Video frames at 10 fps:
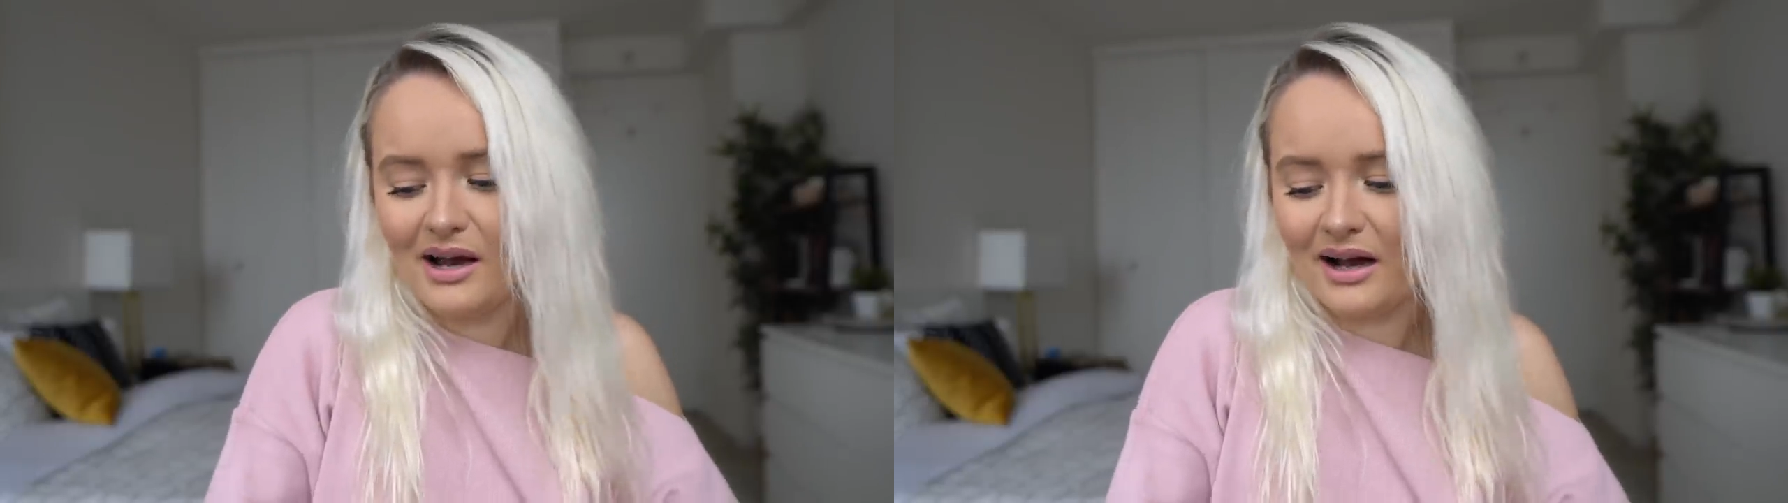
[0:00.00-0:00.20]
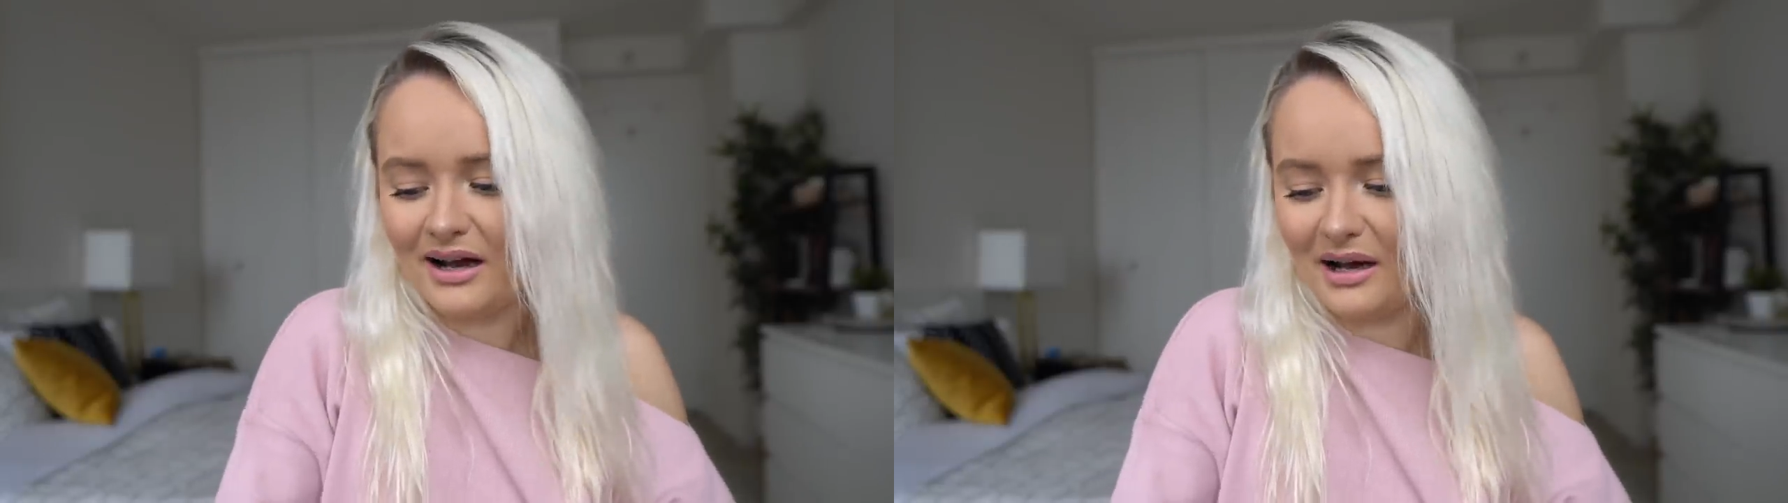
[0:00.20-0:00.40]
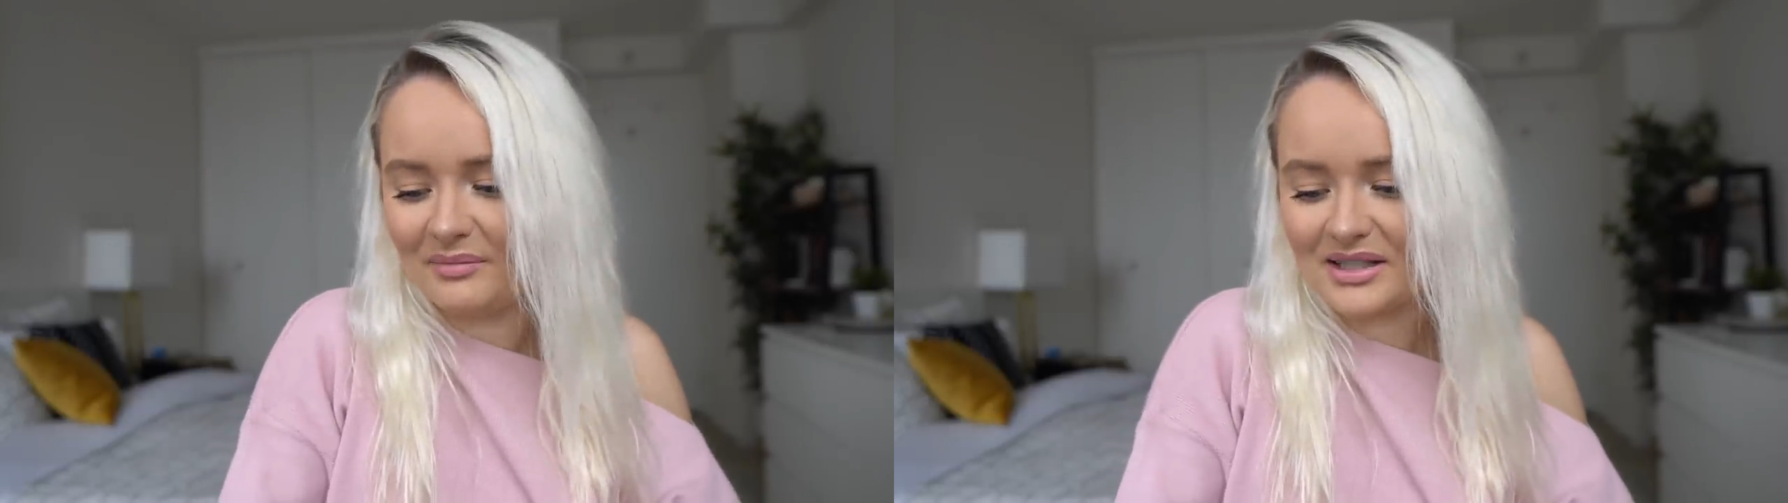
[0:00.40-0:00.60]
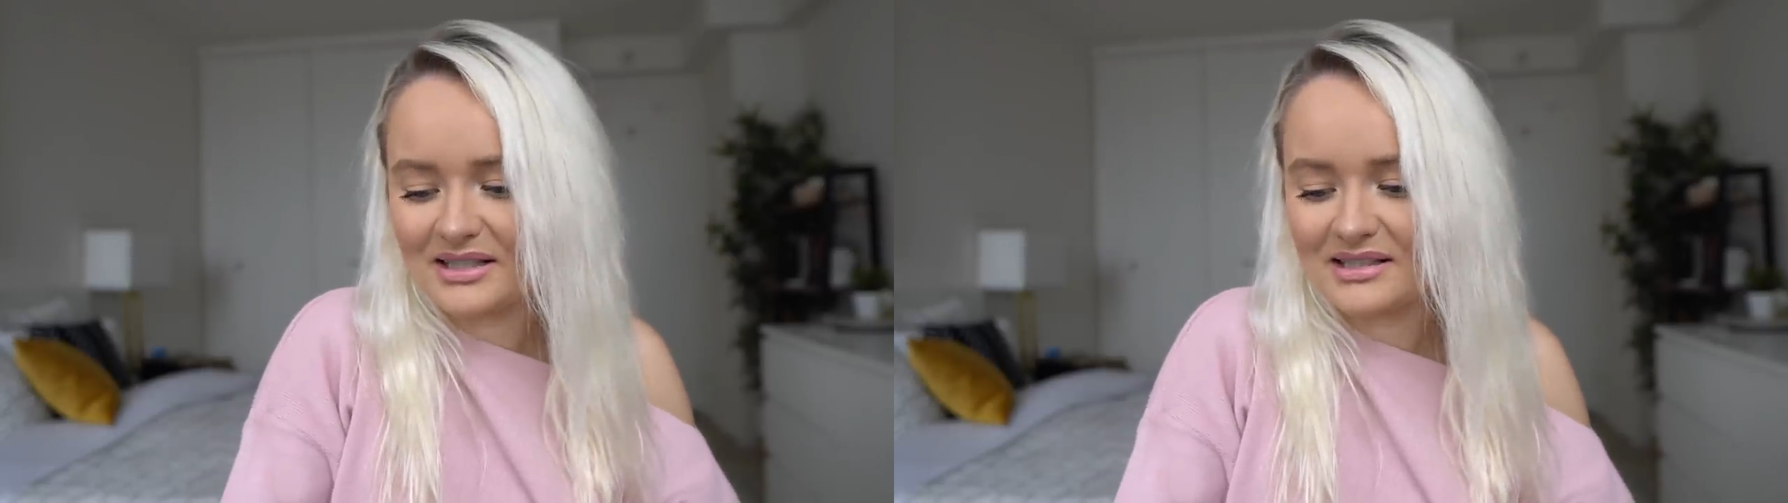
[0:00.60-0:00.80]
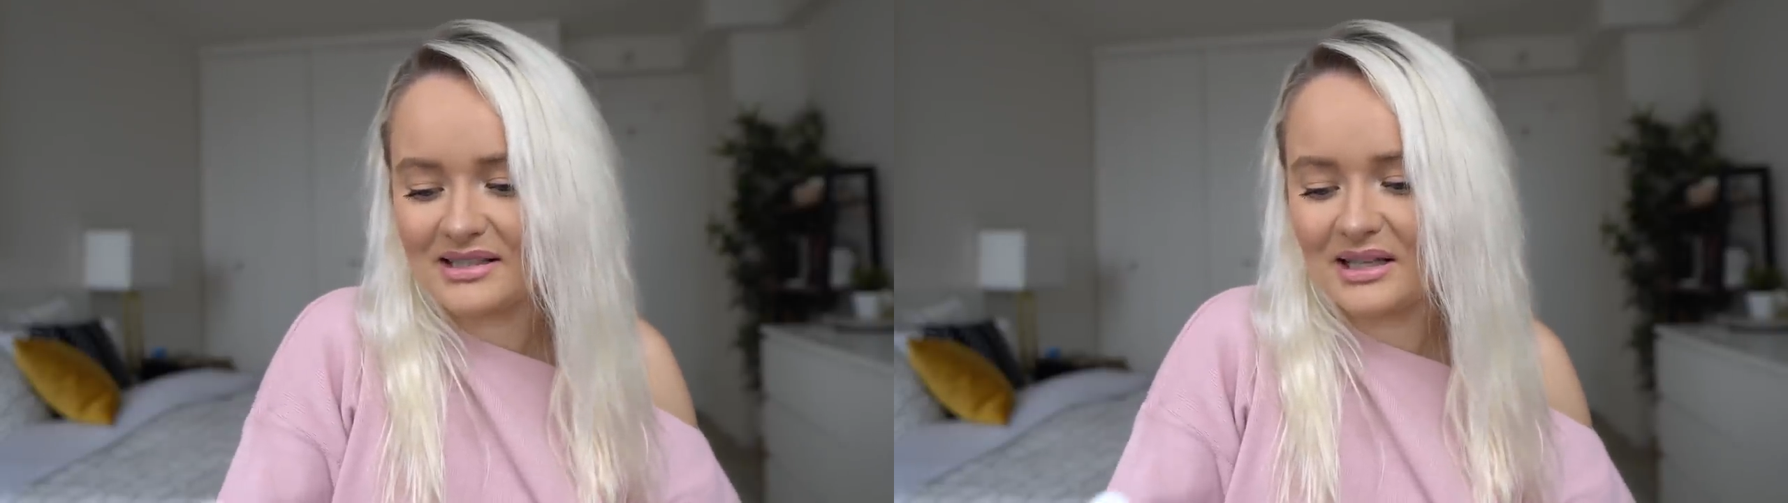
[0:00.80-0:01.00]
Um,
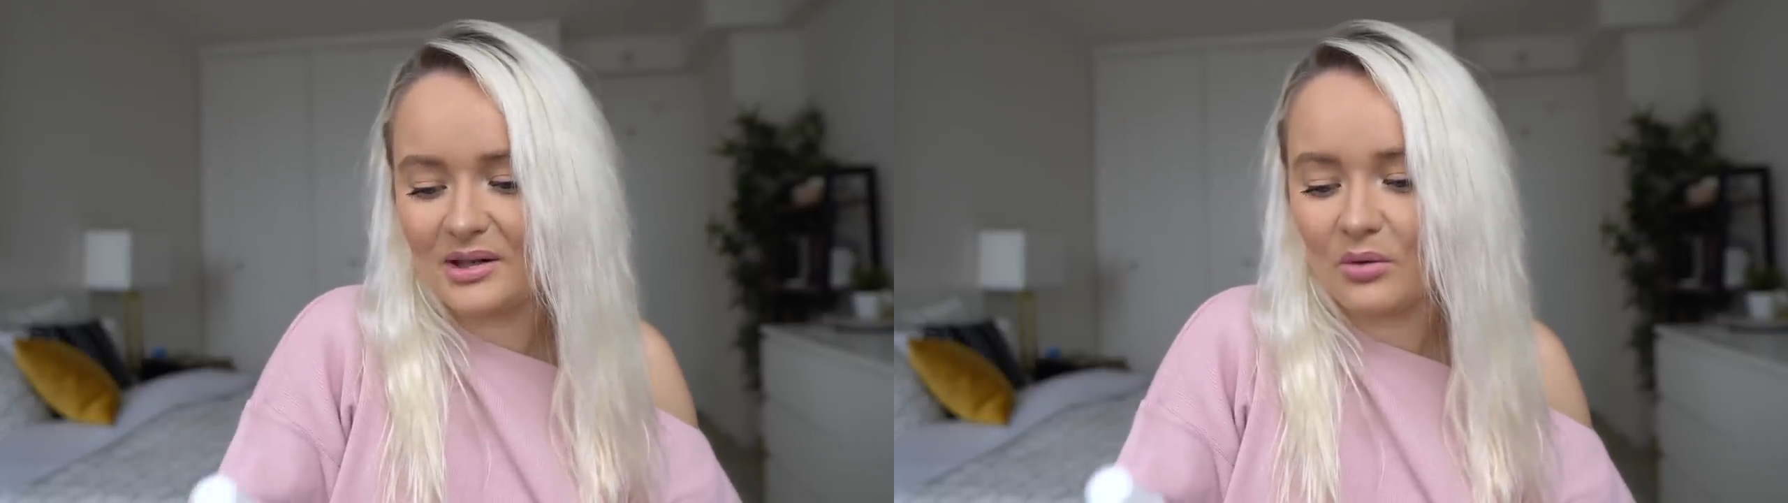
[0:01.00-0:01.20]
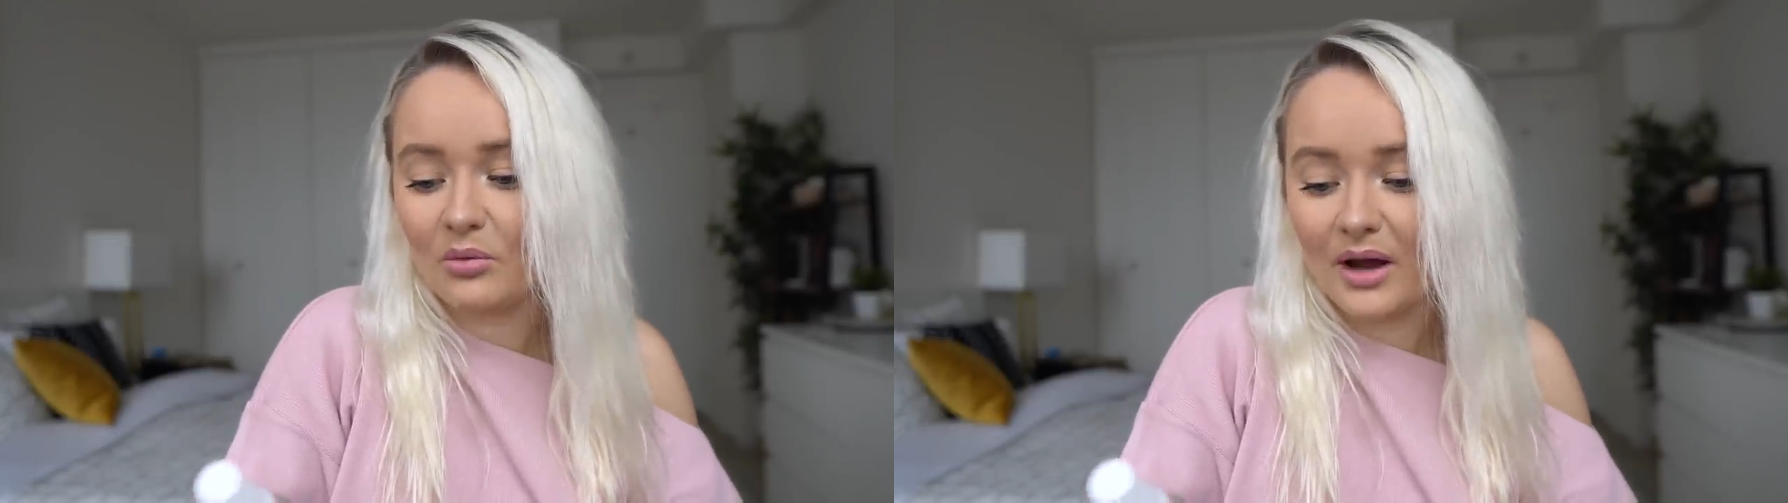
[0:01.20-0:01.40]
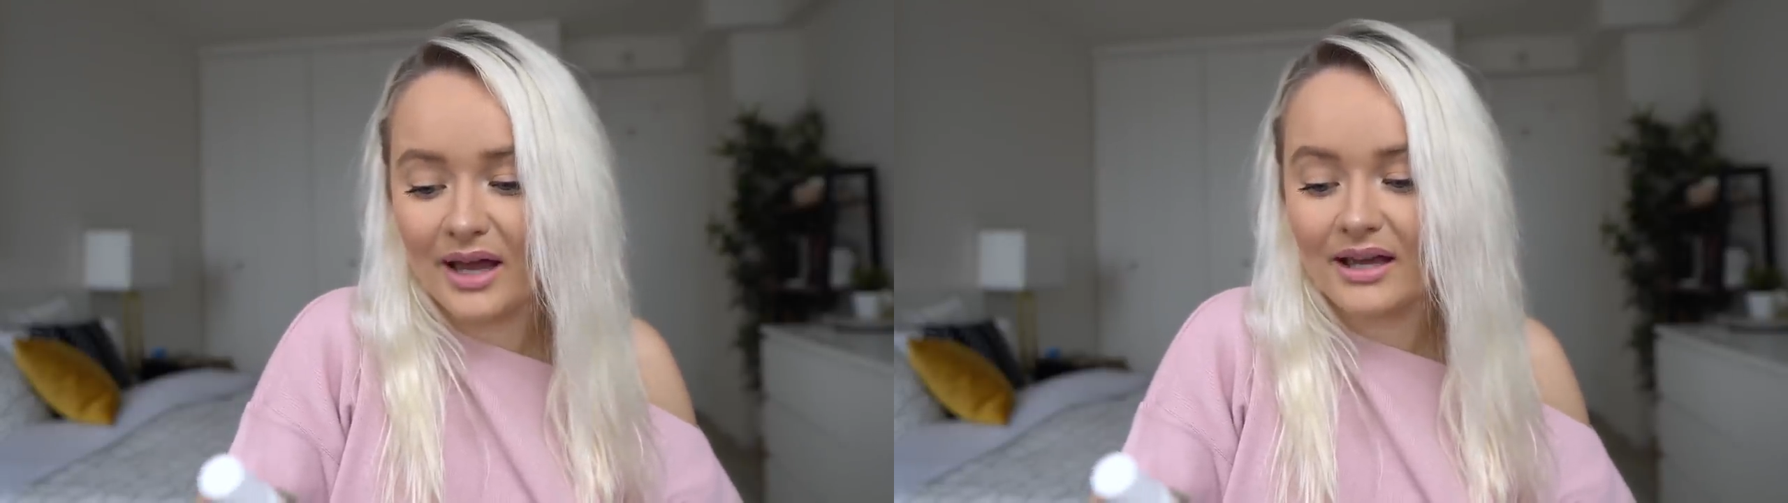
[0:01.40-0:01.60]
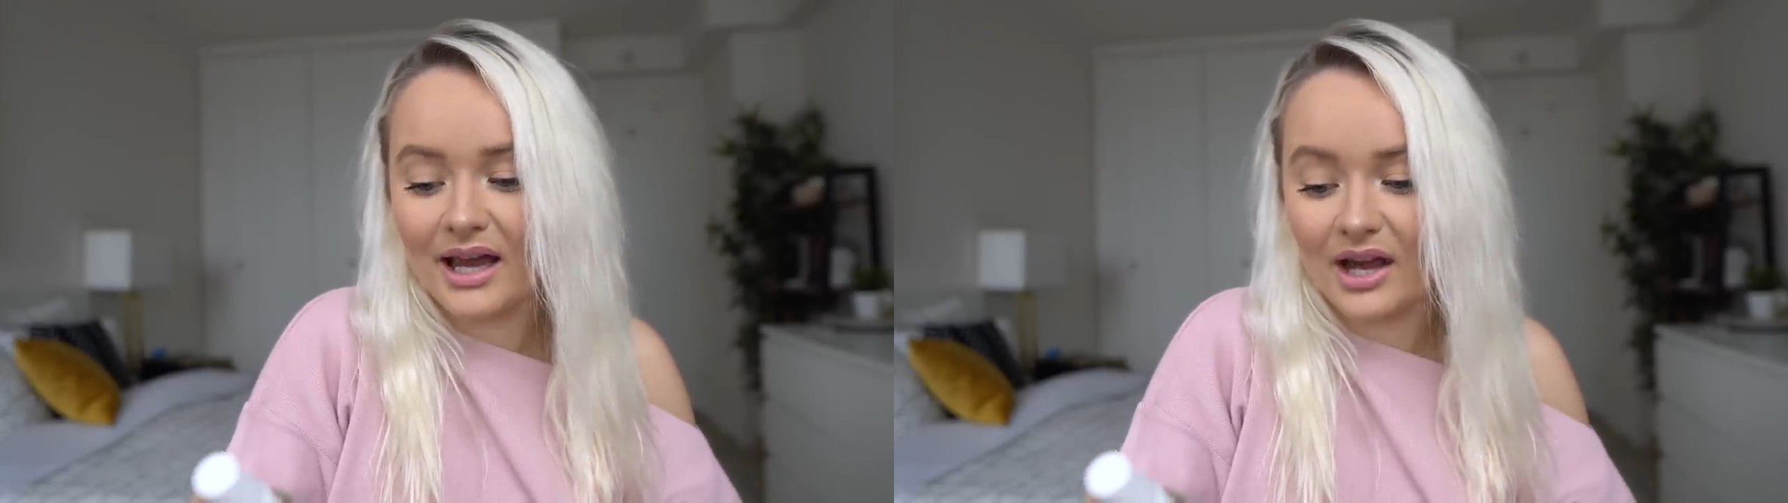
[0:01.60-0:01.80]
this is the Ouai